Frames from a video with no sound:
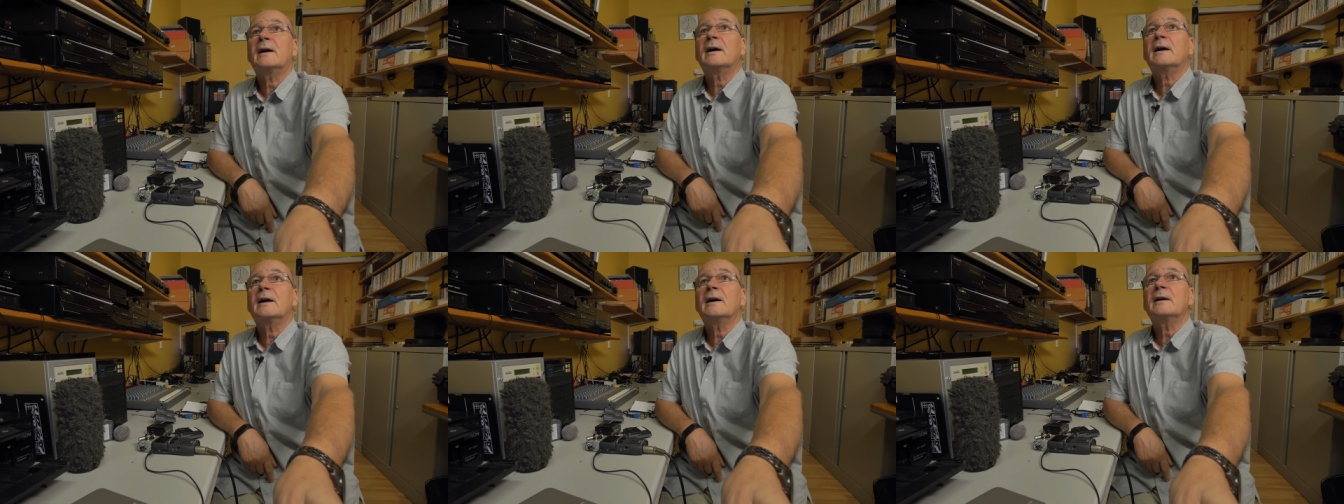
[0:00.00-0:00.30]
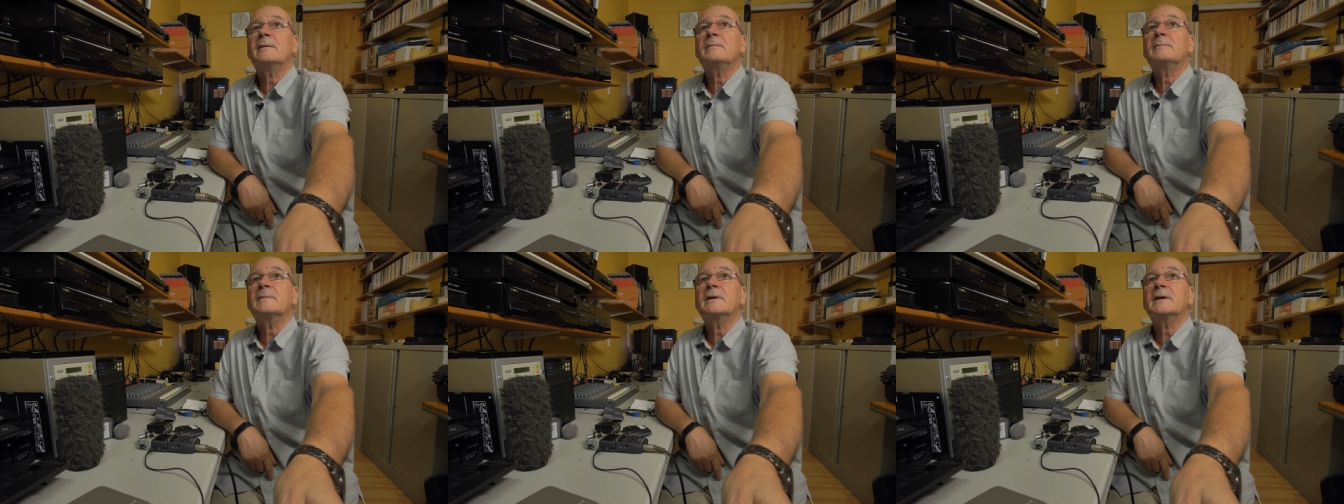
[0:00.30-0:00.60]

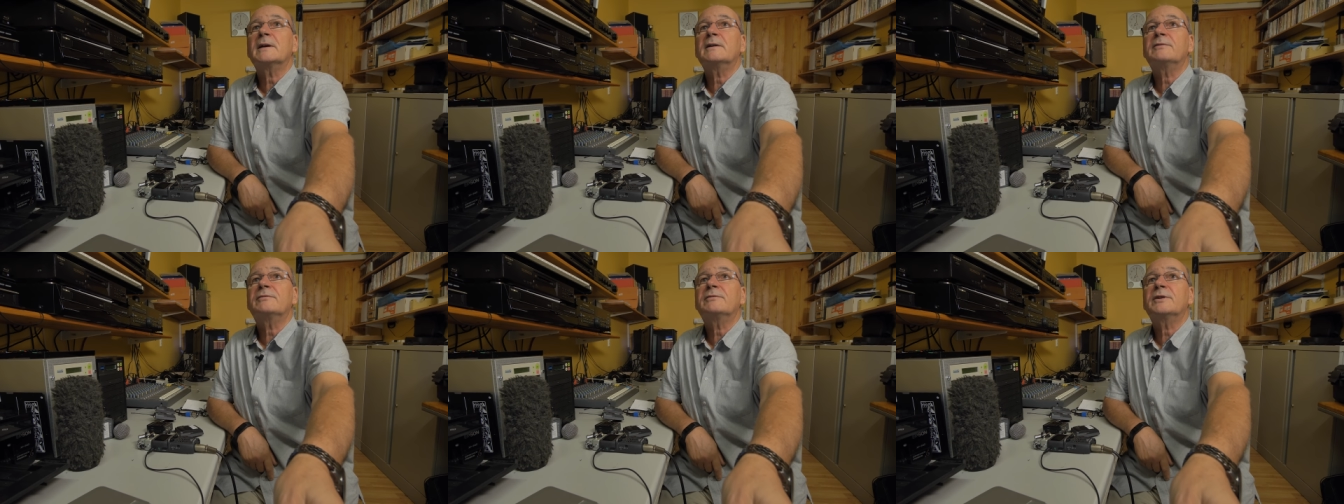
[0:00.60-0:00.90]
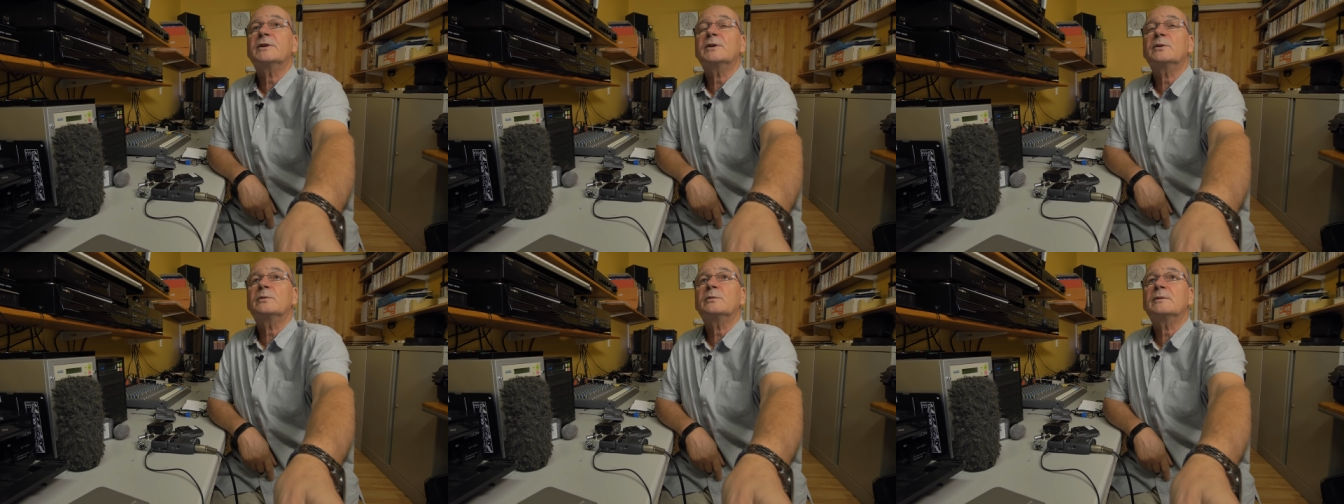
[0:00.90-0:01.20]
um,
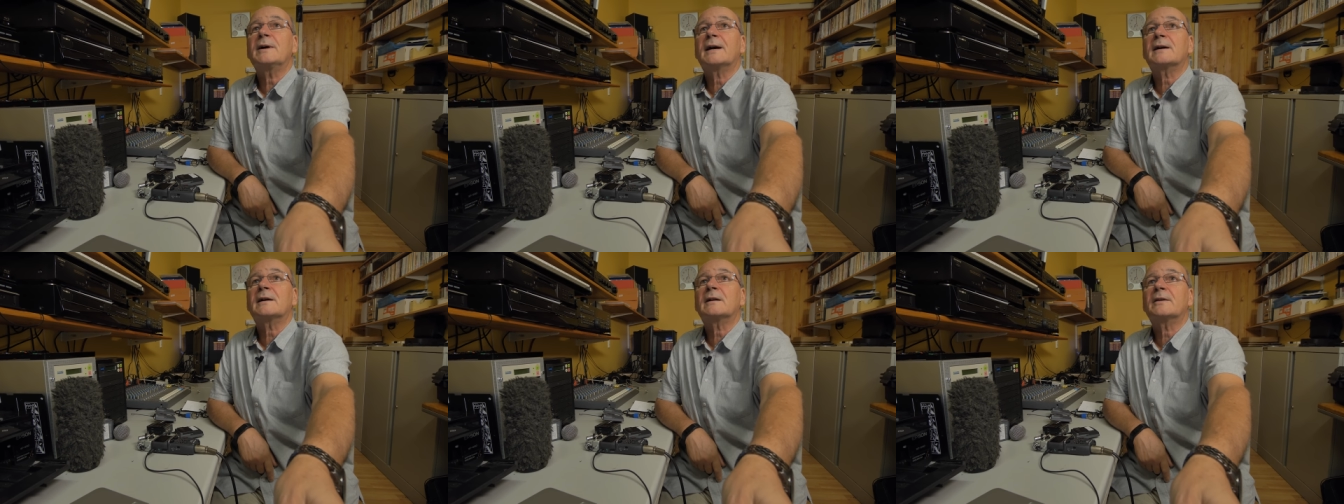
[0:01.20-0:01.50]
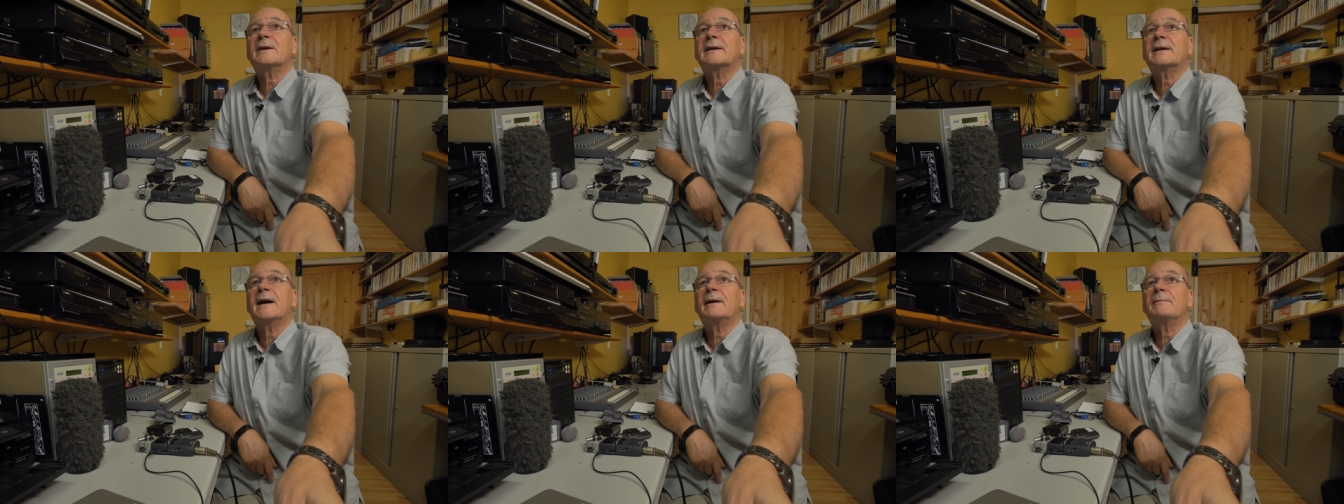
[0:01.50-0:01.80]
if you angle
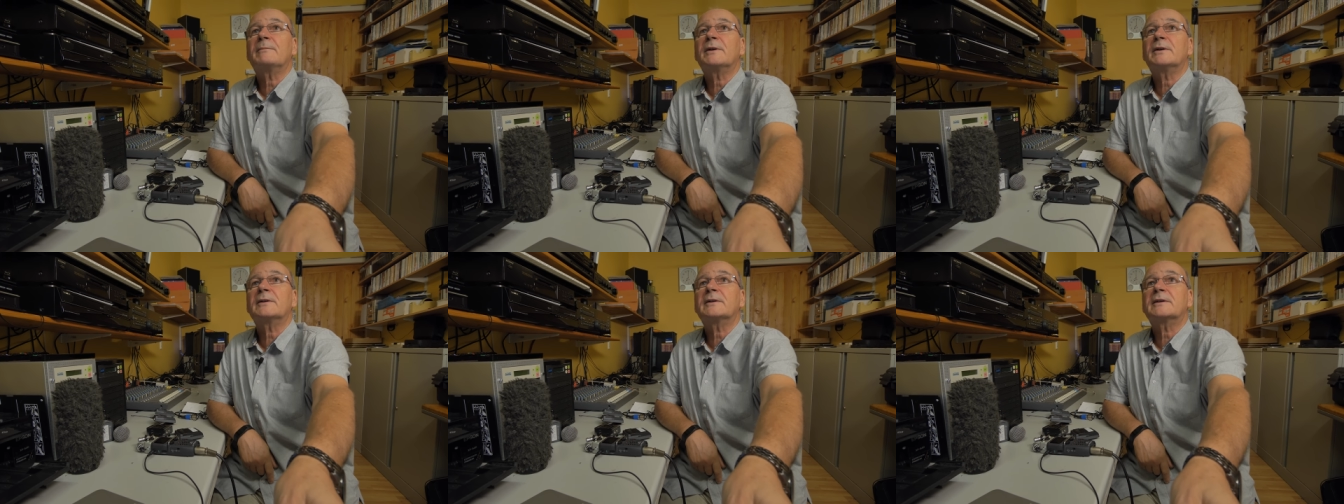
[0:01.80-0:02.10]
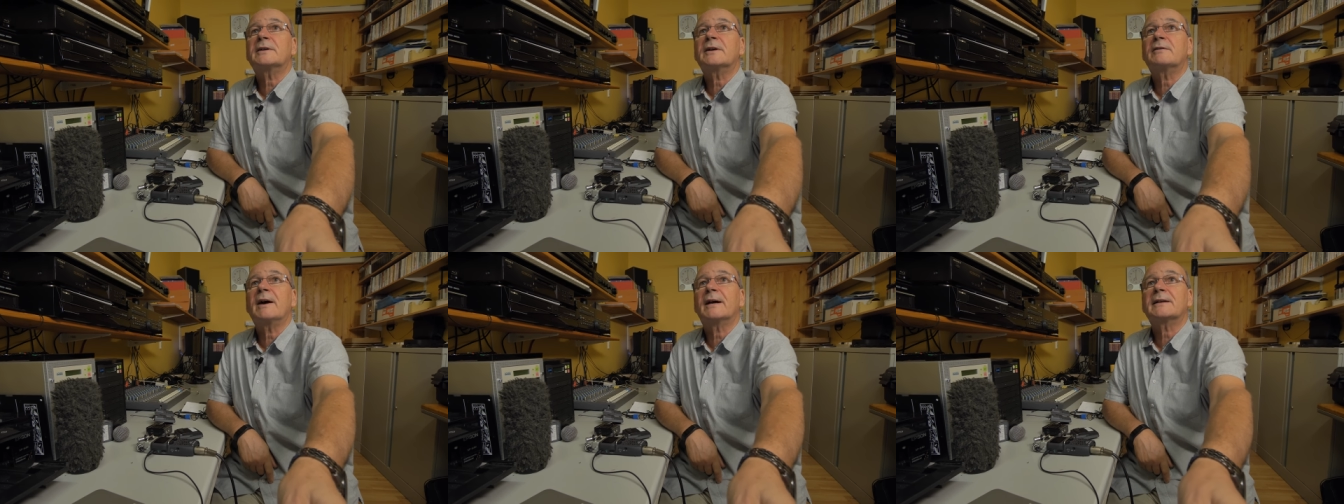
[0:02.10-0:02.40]
the camera
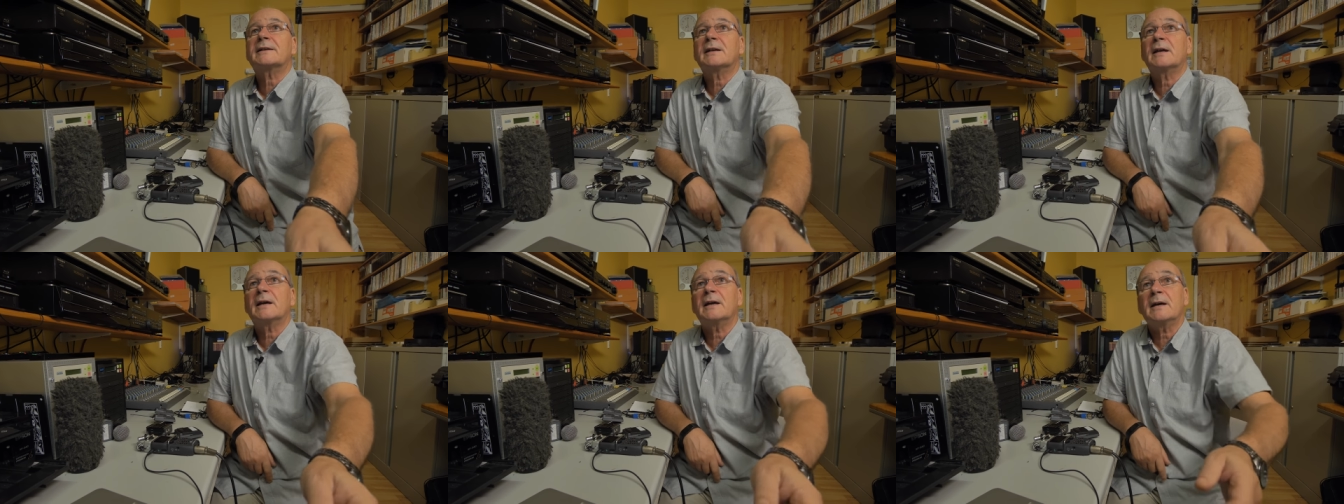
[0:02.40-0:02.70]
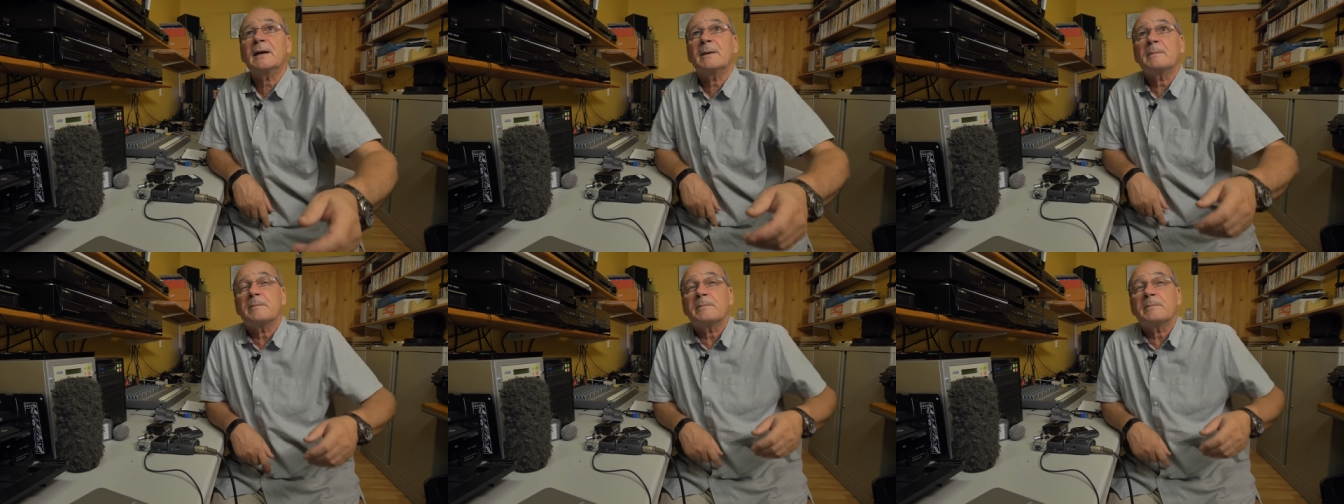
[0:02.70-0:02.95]
correctly.